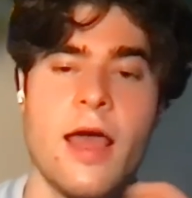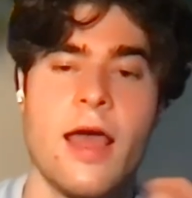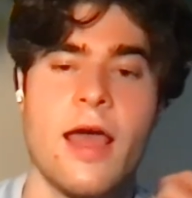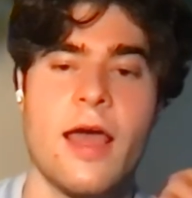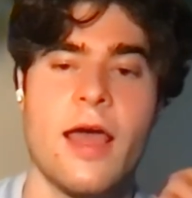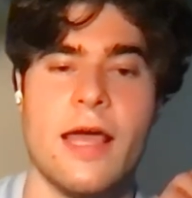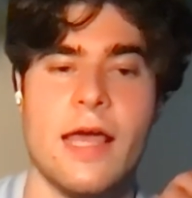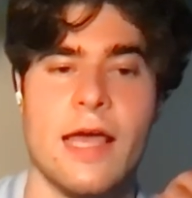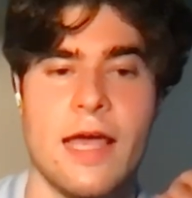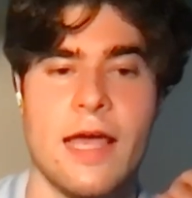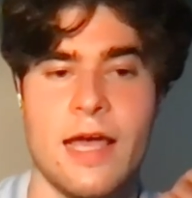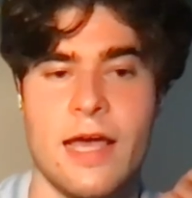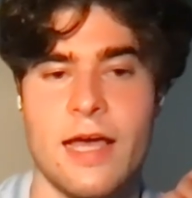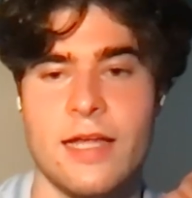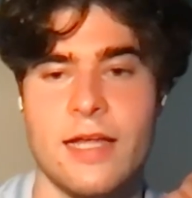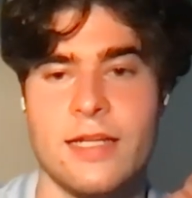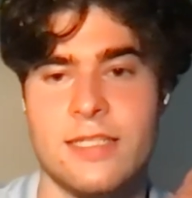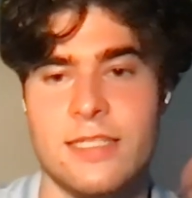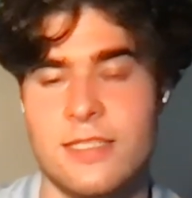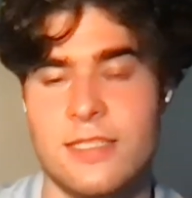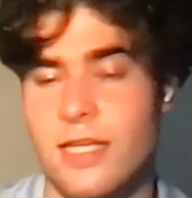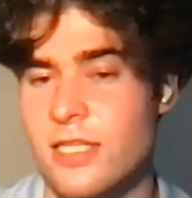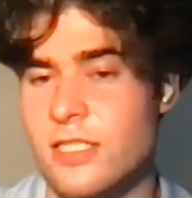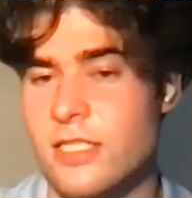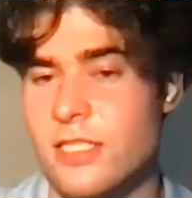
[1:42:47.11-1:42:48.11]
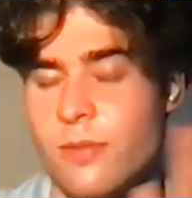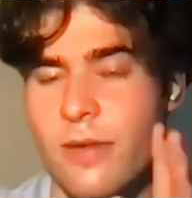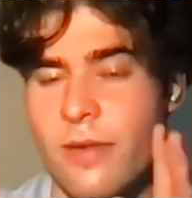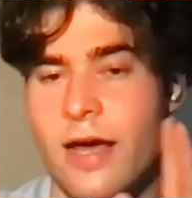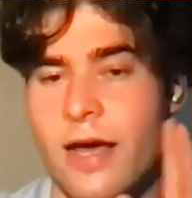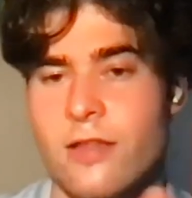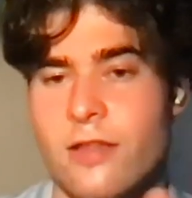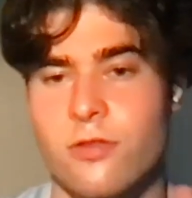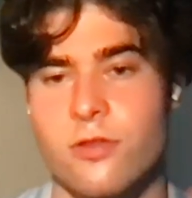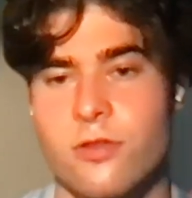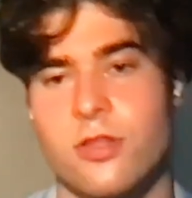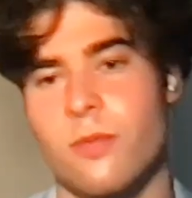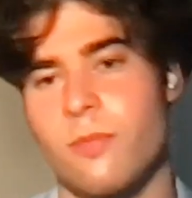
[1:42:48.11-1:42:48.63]
And he does the math
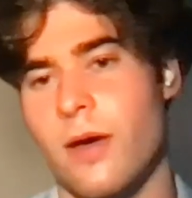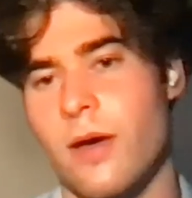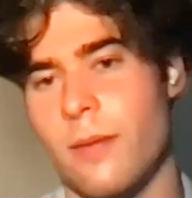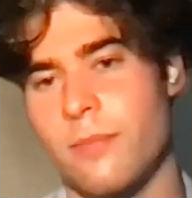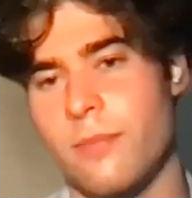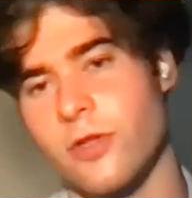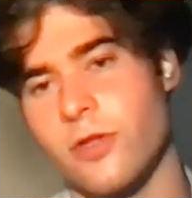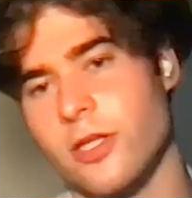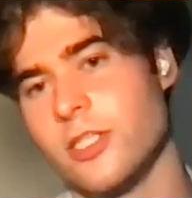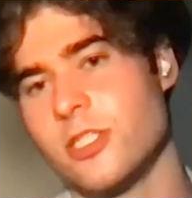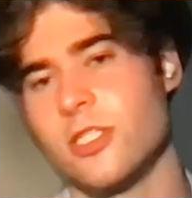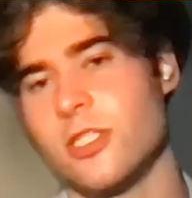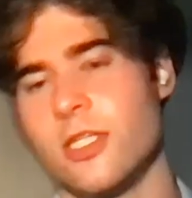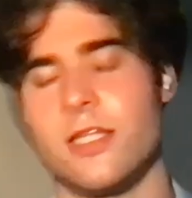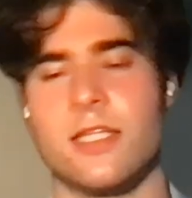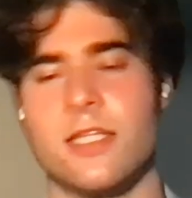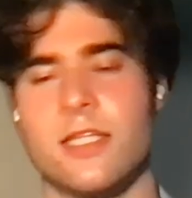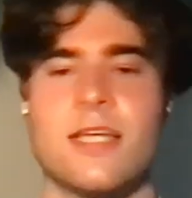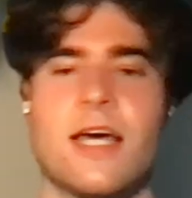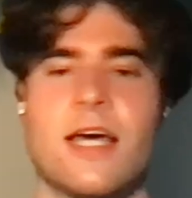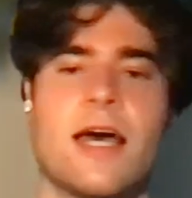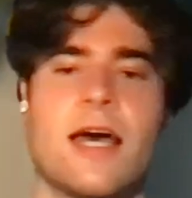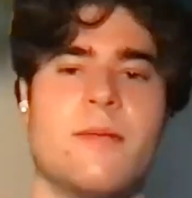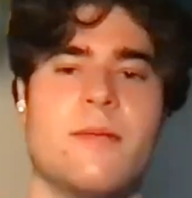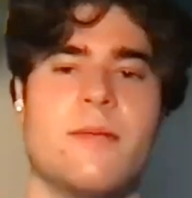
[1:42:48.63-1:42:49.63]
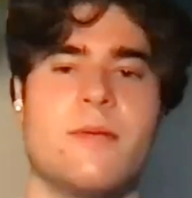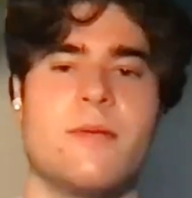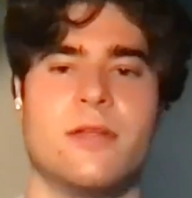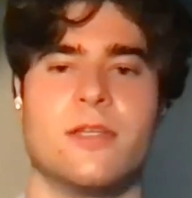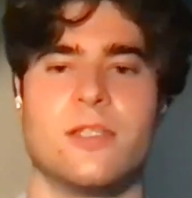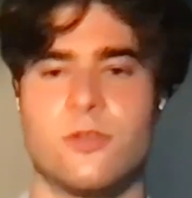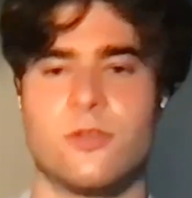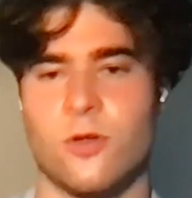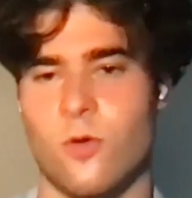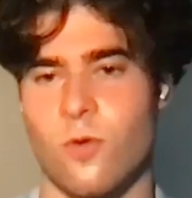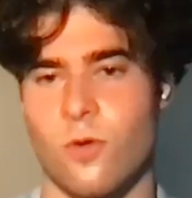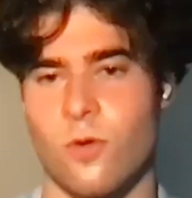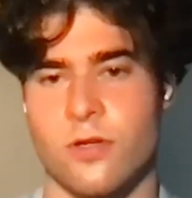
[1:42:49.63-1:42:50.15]
with the population at the time and his
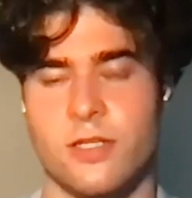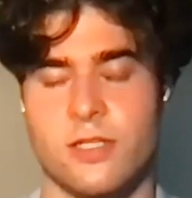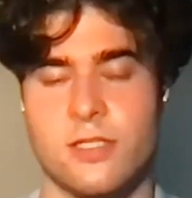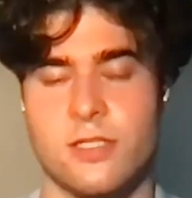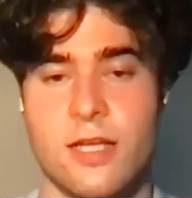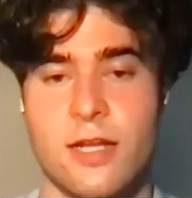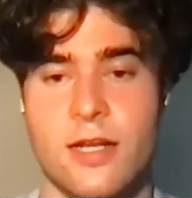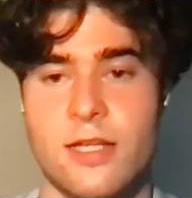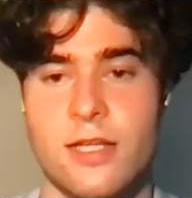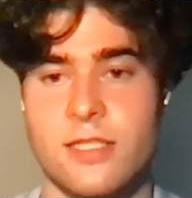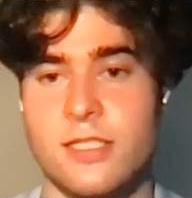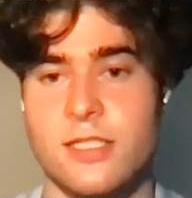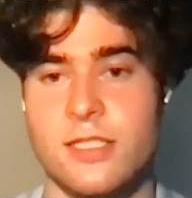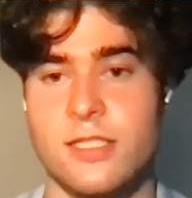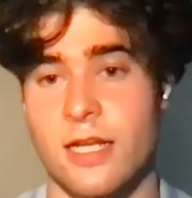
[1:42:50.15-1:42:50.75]
recorded descendants,